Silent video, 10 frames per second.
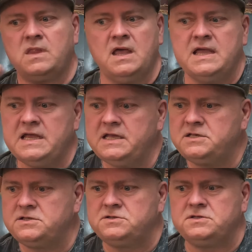
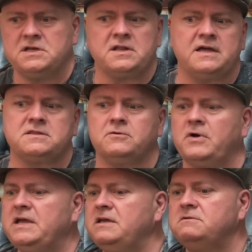He didn't like the
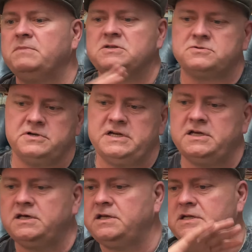way he'd been
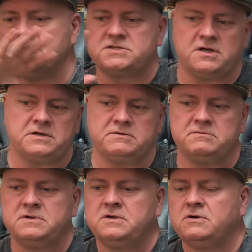treated. His son
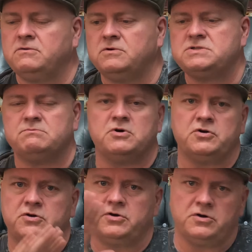was
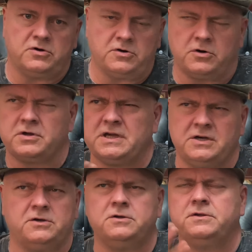murdered,
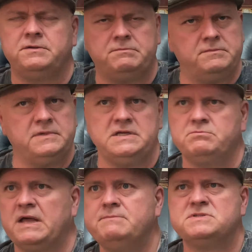killed. He
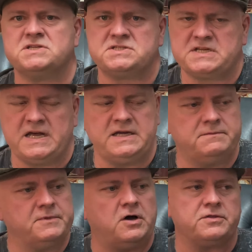blames the state,
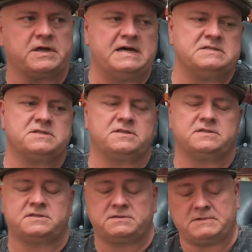all kinds of
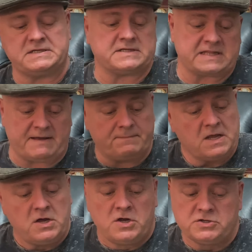things like that.
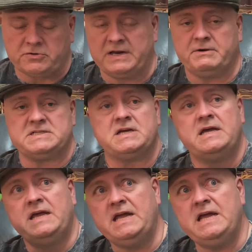So anyways,
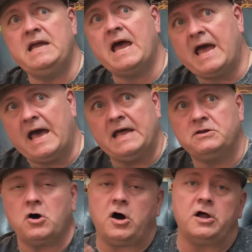he had
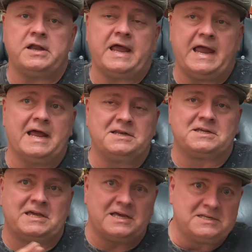gone and
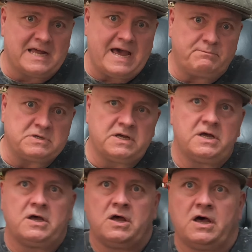kidnapped
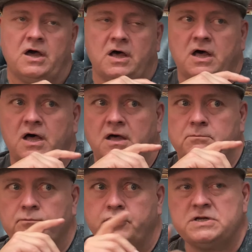uh,
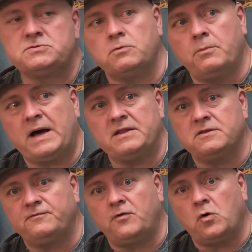Prince Robot
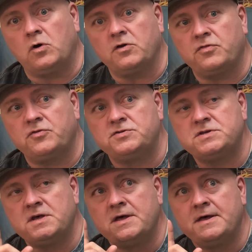IV's
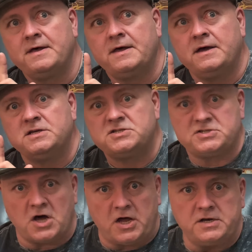
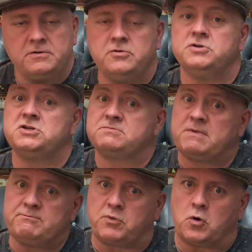son, who had just
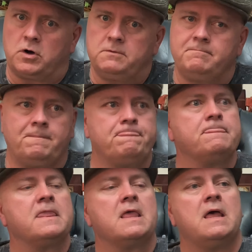been born,
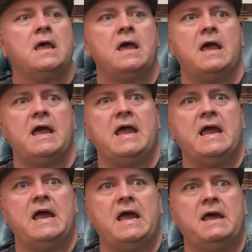
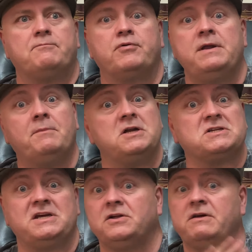and pretty much
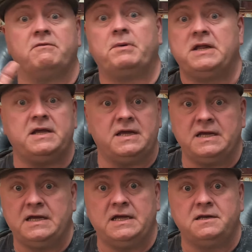killed everybody
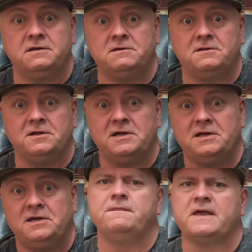in
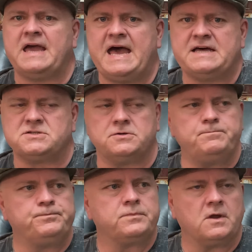the, the
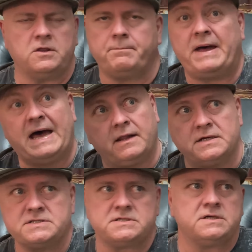castle, or the
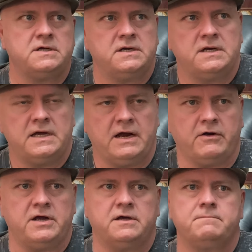palace
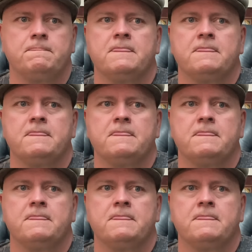area,